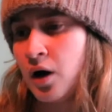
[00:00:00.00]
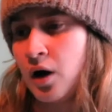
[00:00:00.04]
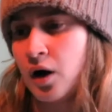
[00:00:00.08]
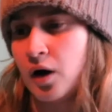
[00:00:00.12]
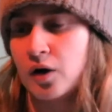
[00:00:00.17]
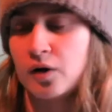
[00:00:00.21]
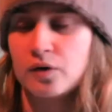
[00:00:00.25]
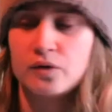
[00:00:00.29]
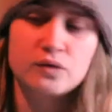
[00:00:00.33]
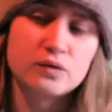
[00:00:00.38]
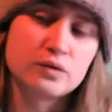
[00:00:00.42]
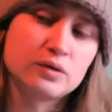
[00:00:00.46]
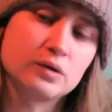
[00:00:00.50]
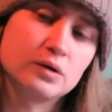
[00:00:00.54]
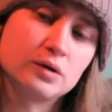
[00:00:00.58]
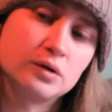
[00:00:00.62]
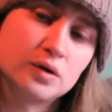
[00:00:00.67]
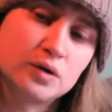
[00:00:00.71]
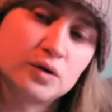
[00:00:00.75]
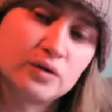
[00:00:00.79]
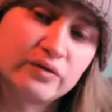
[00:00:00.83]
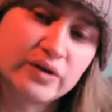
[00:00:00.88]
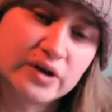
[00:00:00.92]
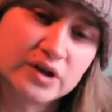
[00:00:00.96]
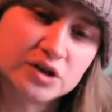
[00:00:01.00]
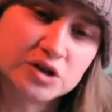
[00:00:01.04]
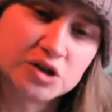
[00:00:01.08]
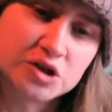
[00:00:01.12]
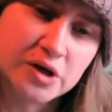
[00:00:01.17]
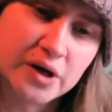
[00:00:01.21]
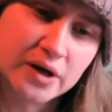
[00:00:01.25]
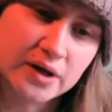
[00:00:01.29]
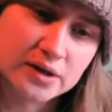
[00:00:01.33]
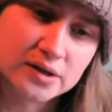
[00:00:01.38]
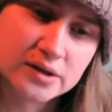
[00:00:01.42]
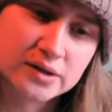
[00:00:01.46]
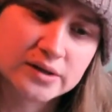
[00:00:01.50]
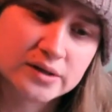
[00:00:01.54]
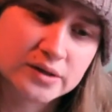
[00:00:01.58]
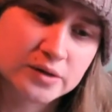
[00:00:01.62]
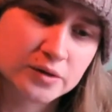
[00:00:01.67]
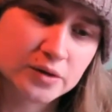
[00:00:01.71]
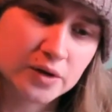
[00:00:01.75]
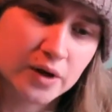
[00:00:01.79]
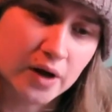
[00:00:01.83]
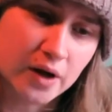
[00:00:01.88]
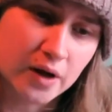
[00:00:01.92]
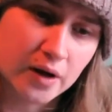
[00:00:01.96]
another love interest,
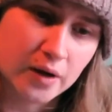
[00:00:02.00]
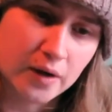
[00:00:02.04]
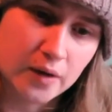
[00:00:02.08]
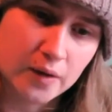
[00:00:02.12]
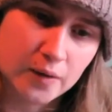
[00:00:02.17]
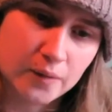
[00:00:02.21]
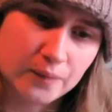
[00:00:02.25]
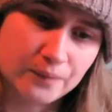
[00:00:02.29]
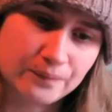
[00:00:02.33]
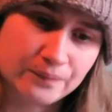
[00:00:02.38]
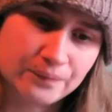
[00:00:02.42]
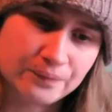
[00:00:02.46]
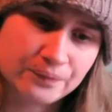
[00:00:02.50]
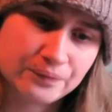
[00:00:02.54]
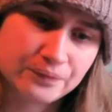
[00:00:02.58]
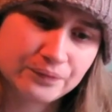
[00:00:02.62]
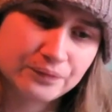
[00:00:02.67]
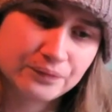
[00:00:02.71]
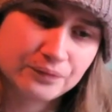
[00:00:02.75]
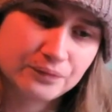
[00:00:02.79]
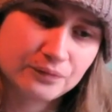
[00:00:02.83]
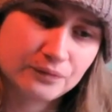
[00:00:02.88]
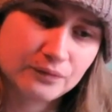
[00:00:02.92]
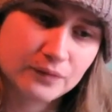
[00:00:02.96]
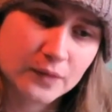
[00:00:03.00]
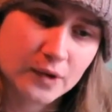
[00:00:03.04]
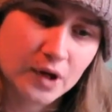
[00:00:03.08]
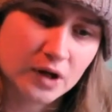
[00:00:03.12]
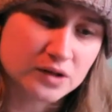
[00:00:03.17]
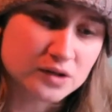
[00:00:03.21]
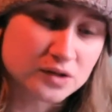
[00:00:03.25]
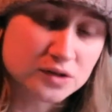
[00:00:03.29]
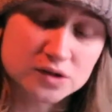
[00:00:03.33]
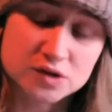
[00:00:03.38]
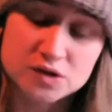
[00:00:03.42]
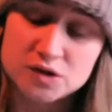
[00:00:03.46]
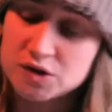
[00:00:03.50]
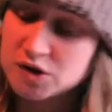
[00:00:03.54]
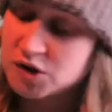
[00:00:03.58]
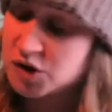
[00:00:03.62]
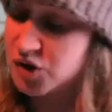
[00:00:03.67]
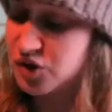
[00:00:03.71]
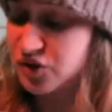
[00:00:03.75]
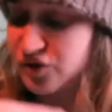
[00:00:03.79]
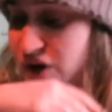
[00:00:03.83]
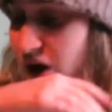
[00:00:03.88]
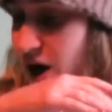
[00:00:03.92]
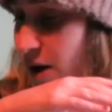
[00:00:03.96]
and
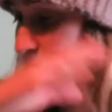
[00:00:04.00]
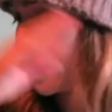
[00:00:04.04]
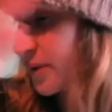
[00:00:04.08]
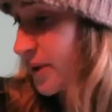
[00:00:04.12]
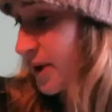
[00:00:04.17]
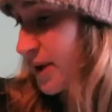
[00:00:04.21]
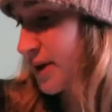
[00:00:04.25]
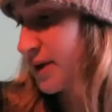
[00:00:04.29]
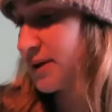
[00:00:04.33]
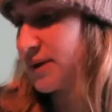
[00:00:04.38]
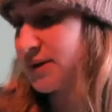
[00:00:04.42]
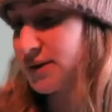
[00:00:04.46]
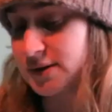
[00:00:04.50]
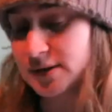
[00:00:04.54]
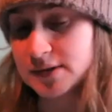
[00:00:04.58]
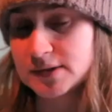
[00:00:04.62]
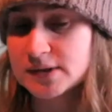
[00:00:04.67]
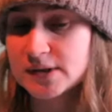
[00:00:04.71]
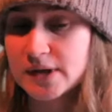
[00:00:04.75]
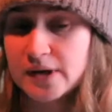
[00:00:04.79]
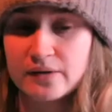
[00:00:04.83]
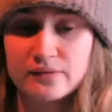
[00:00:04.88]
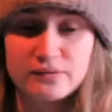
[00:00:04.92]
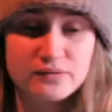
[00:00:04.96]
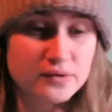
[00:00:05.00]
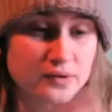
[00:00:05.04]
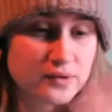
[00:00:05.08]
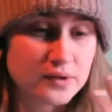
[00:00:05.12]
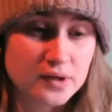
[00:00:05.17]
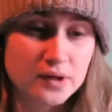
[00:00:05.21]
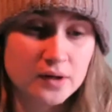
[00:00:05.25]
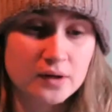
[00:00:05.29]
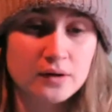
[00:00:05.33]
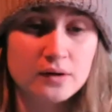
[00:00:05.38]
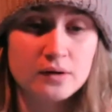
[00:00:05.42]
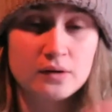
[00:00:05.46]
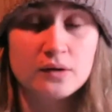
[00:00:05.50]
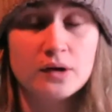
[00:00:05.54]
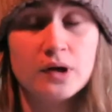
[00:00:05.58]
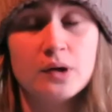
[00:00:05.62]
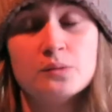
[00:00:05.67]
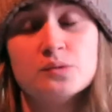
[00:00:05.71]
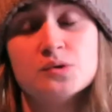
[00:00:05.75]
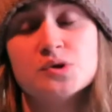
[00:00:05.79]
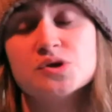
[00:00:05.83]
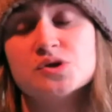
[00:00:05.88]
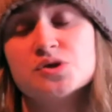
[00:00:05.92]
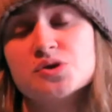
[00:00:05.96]
stuff happens and everything, and
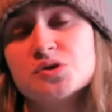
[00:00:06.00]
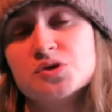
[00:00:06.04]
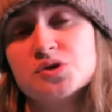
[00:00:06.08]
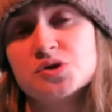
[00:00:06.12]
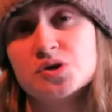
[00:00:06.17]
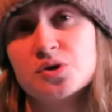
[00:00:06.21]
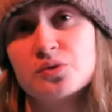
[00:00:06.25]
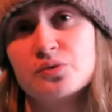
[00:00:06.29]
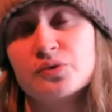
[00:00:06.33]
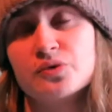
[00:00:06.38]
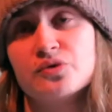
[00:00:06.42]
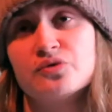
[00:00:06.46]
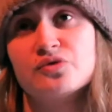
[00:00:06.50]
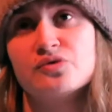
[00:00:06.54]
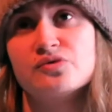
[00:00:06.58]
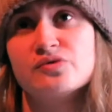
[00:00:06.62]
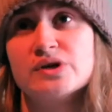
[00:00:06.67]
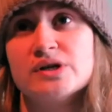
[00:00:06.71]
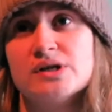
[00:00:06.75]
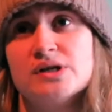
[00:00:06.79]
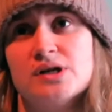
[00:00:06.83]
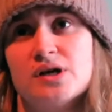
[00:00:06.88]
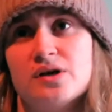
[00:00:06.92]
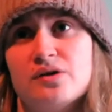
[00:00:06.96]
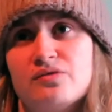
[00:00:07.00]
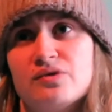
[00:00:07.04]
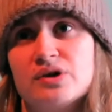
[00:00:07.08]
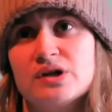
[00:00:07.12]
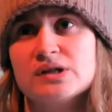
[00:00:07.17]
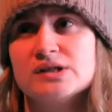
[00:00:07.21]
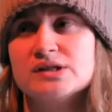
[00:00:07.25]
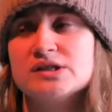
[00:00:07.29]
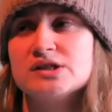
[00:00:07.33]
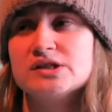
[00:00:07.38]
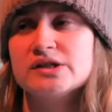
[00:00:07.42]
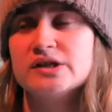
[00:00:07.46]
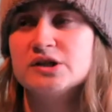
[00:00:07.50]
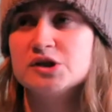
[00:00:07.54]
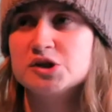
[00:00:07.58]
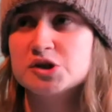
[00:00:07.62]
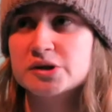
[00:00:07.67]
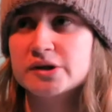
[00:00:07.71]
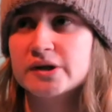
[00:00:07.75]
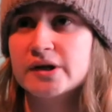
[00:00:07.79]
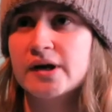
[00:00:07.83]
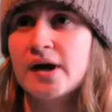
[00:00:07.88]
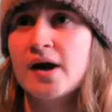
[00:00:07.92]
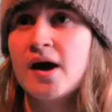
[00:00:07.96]
it was such a wonderful read, and I really did
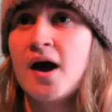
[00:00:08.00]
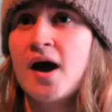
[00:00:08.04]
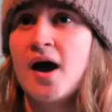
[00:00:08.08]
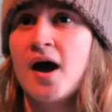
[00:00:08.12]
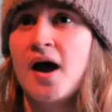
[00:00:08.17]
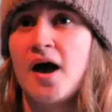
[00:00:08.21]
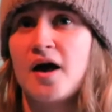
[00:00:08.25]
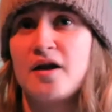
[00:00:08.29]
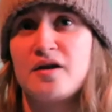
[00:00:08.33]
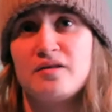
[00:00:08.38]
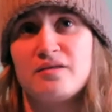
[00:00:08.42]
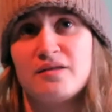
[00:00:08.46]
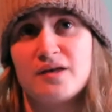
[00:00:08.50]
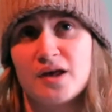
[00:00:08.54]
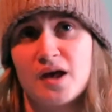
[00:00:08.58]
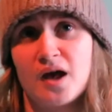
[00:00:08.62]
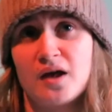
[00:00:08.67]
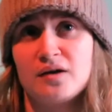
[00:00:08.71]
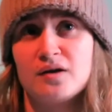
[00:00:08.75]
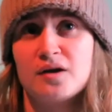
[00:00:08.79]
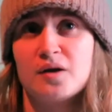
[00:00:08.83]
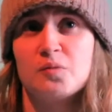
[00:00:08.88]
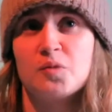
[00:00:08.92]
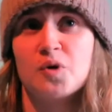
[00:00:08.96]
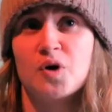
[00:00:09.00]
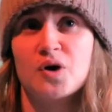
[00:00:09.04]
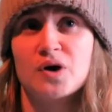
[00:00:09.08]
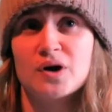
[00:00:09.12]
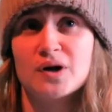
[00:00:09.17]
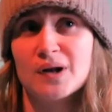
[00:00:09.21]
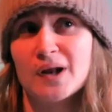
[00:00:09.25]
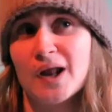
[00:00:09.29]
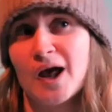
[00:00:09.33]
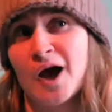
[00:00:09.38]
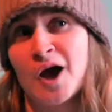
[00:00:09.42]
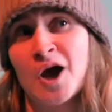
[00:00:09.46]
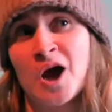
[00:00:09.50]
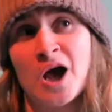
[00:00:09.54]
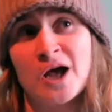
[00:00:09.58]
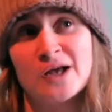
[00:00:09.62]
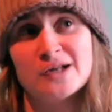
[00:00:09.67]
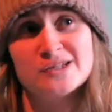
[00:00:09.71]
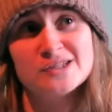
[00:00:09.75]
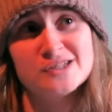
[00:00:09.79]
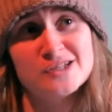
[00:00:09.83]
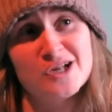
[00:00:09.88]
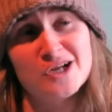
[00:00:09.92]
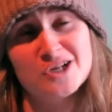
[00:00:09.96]
enjoy it. And at the end, I'm not gonna lie,
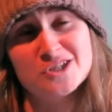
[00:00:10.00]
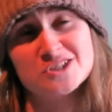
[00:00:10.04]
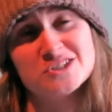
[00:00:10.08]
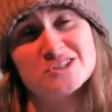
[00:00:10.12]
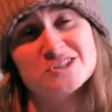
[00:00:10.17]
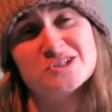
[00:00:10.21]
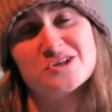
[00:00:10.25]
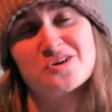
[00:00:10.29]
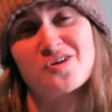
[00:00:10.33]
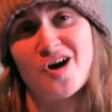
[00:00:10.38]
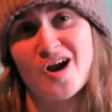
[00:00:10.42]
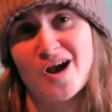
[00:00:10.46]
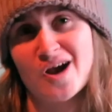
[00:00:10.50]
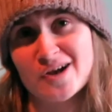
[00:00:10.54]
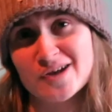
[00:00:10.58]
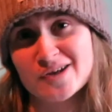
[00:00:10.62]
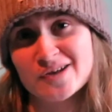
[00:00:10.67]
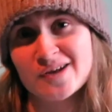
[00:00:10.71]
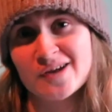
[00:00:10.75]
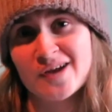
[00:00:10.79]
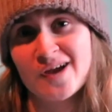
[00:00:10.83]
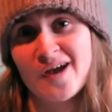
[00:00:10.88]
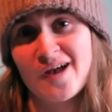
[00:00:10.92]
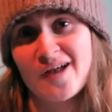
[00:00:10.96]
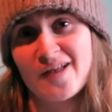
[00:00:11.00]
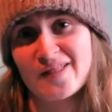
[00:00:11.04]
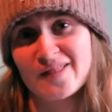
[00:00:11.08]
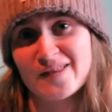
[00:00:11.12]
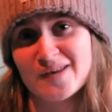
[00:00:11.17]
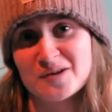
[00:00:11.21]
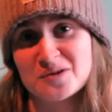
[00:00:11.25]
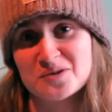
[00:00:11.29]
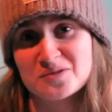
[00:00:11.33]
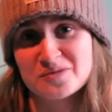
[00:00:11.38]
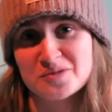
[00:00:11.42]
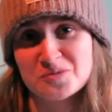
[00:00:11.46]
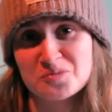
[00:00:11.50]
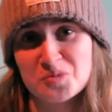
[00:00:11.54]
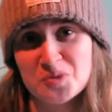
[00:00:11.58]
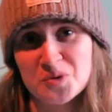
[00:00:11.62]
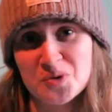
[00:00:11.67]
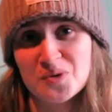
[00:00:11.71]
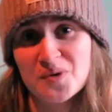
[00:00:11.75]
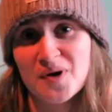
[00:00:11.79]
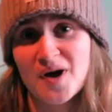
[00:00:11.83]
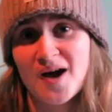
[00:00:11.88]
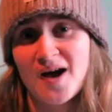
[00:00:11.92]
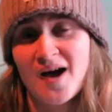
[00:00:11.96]
I did actually cry at the end of the
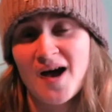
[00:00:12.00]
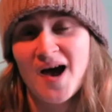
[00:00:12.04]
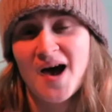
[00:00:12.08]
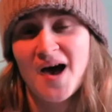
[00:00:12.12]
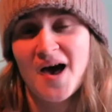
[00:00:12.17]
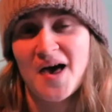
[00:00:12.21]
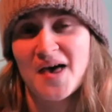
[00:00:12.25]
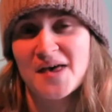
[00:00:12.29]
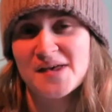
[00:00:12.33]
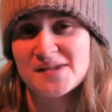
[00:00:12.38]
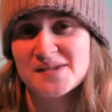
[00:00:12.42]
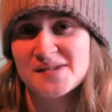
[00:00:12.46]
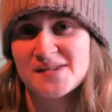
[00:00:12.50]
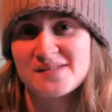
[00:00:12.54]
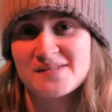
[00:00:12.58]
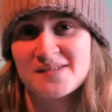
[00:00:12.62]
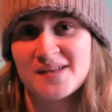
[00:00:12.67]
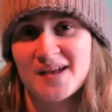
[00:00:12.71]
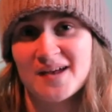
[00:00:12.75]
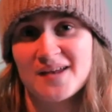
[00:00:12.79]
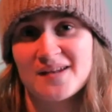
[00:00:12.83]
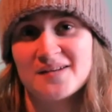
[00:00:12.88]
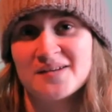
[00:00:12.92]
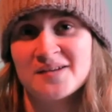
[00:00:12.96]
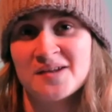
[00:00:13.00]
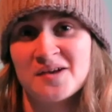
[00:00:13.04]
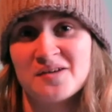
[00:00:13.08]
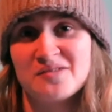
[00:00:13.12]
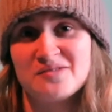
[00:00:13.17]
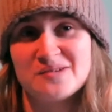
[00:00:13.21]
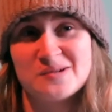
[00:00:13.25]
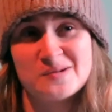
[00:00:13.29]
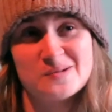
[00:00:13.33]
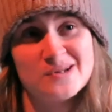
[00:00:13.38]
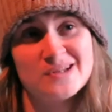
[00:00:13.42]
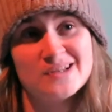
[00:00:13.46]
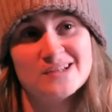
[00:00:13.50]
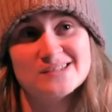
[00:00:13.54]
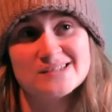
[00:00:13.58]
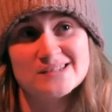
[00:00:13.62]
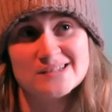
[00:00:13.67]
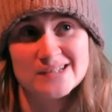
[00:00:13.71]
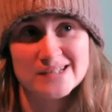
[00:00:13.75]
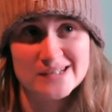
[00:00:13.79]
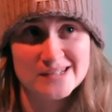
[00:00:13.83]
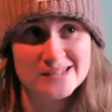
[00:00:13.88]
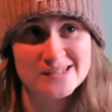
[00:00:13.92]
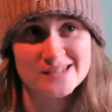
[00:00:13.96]
book. And then a few days
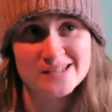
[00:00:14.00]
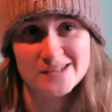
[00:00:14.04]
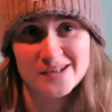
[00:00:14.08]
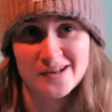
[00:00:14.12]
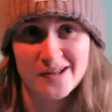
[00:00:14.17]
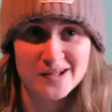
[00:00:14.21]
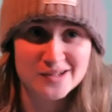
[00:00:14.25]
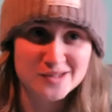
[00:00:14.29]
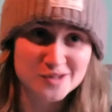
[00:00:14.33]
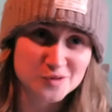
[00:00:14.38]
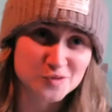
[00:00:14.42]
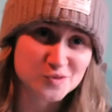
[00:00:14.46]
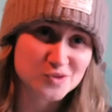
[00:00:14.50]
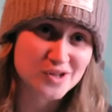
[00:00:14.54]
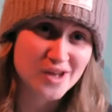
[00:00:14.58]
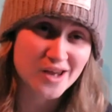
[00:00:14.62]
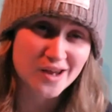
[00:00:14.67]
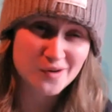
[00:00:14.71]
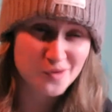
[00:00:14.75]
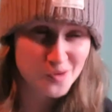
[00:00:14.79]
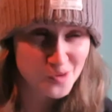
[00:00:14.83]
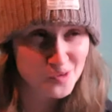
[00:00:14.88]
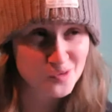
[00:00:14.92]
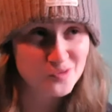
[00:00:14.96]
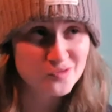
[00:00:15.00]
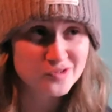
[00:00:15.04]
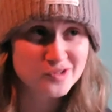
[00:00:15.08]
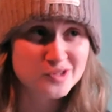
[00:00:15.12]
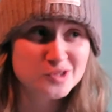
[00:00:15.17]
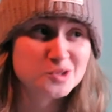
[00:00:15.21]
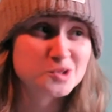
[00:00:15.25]
later, as I was getting over the